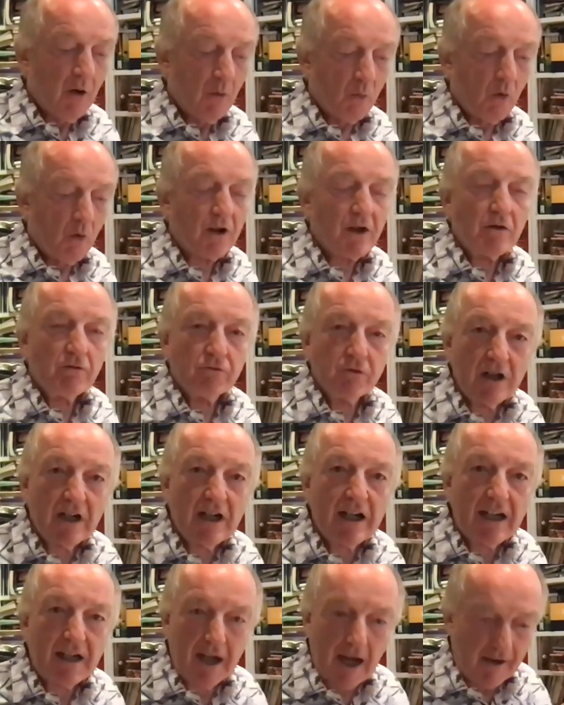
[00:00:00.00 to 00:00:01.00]
What you
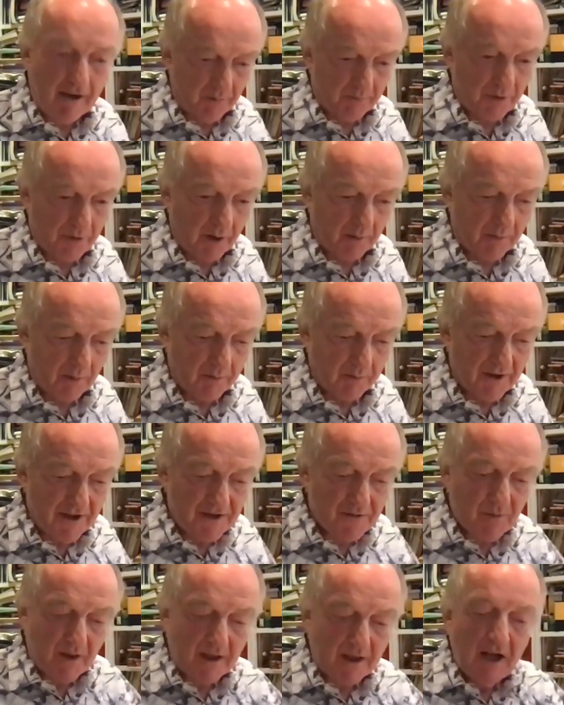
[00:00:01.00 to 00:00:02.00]
really have a problem with is
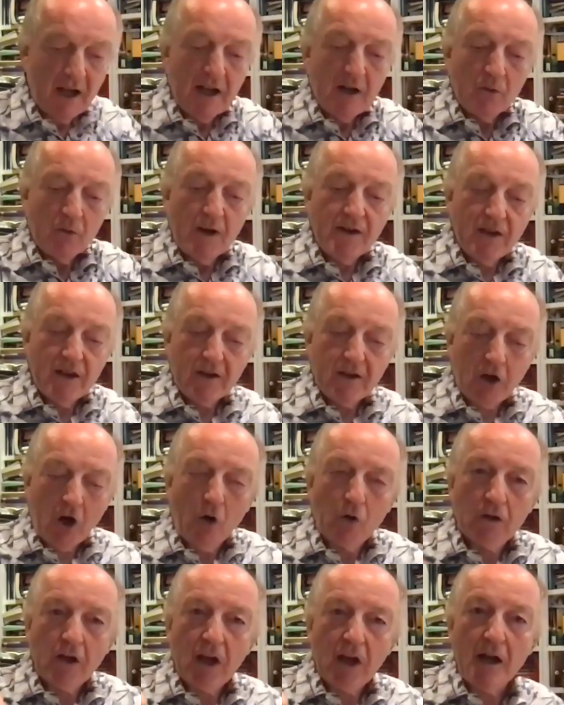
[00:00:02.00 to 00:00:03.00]
when the
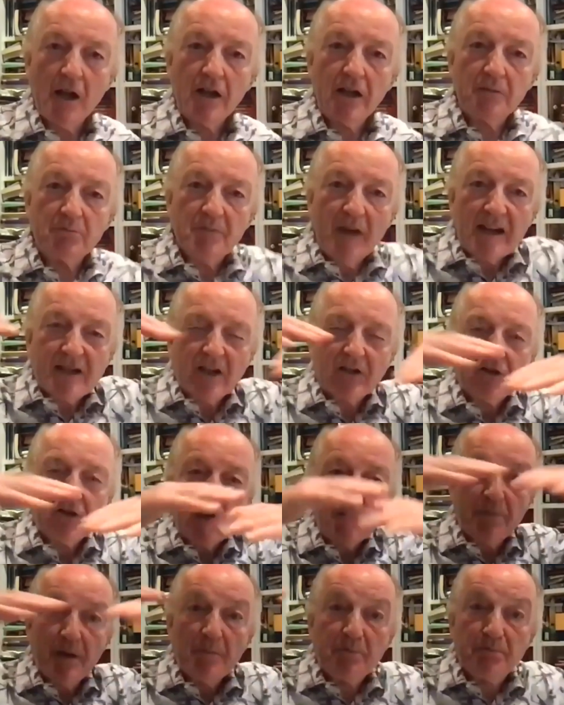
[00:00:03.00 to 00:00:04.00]
cold air makes a great
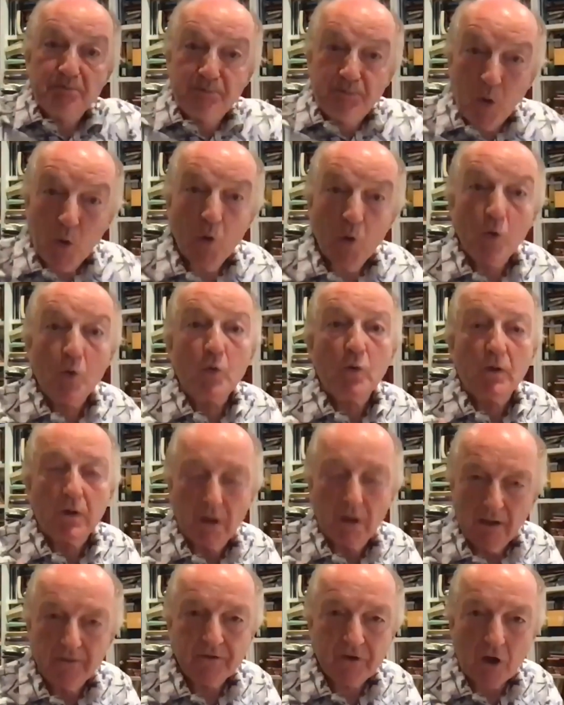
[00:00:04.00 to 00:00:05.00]
big pool
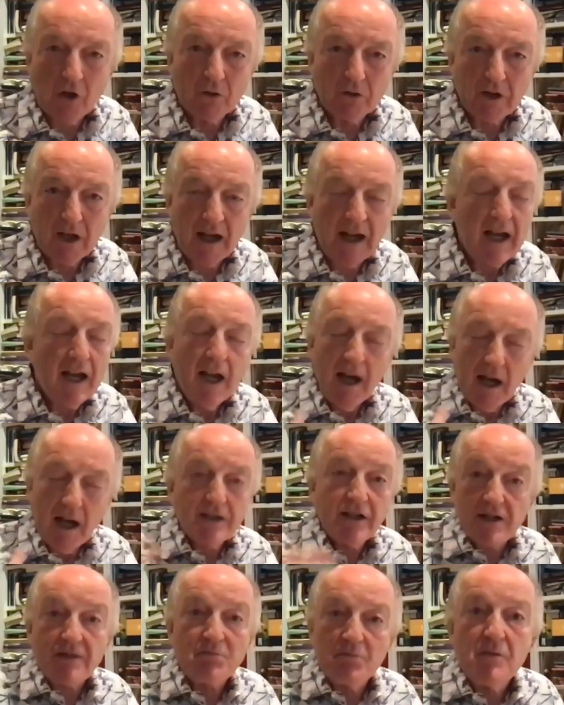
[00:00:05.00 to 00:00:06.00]
of cold air and
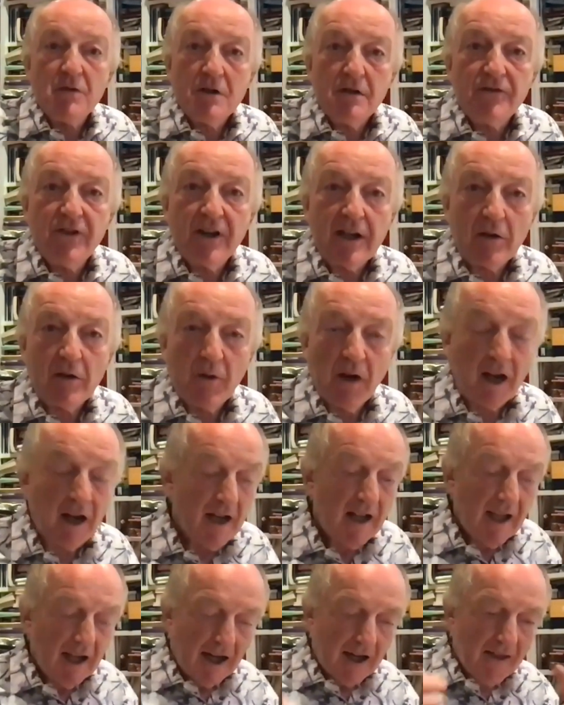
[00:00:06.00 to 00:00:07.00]
doesn't move anywhere.
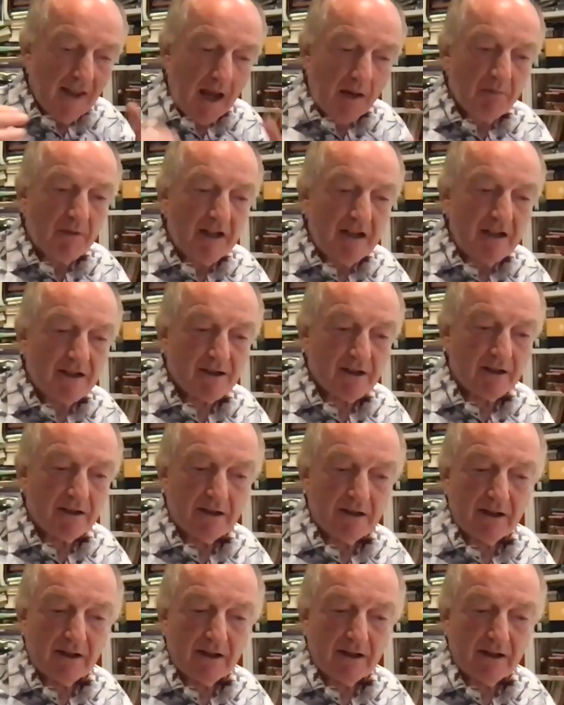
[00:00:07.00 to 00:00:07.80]
And that means that